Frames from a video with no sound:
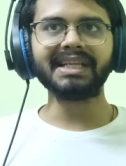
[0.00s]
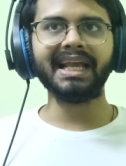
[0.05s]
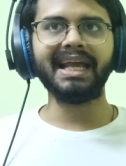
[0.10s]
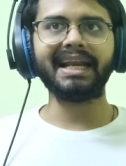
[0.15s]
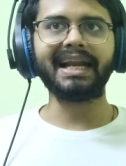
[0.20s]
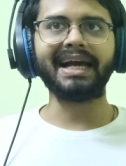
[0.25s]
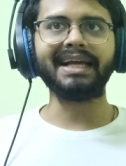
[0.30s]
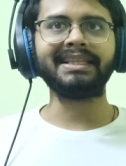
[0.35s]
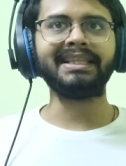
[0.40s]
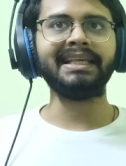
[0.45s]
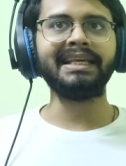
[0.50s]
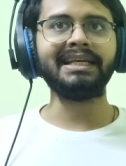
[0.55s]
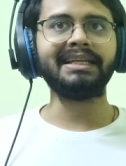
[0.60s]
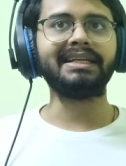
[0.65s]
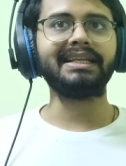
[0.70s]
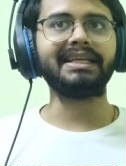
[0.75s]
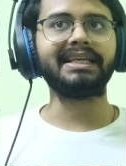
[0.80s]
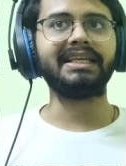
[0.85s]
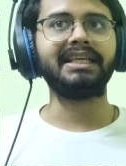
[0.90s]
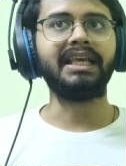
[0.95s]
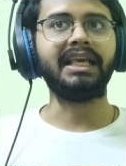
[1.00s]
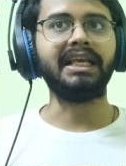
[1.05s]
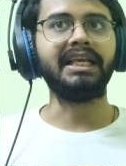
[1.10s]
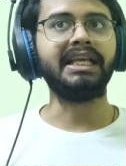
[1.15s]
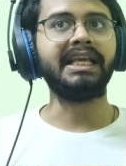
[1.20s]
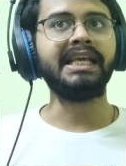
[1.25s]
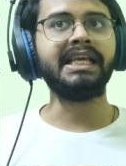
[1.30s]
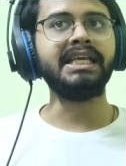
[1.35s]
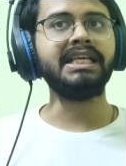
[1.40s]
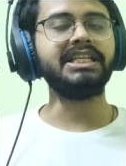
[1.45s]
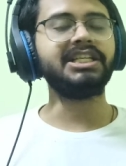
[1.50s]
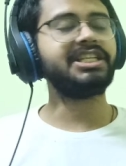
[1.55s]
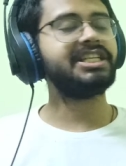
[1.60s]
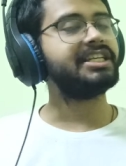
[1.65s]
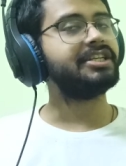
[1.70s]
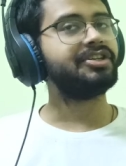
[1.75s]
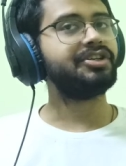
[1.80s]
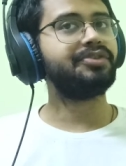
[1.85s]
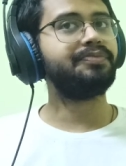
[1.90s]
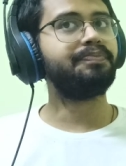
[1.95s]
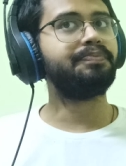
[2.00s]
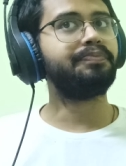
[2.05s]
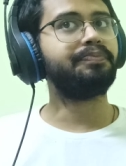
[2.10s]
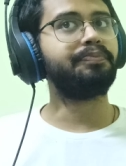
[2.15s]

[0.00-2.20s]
And I think like she